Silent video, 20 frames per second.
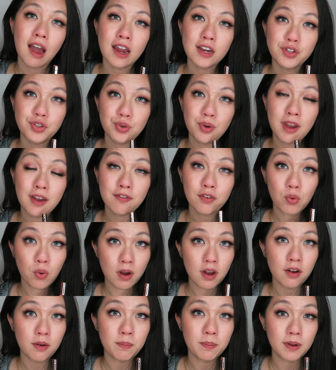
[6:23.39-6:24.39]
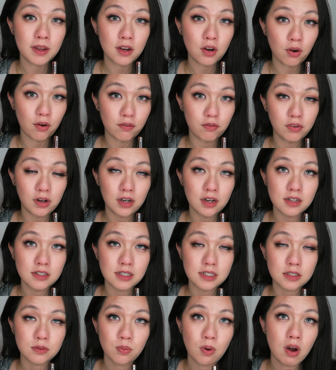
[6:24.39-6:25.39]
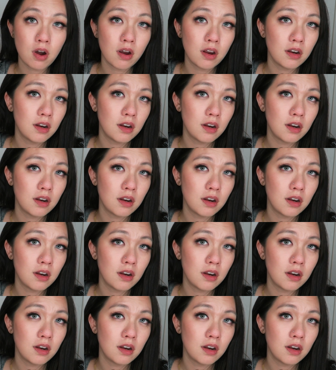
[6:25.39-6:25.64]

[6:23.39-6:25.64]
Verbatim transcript: I do have quite a bit of redness as well,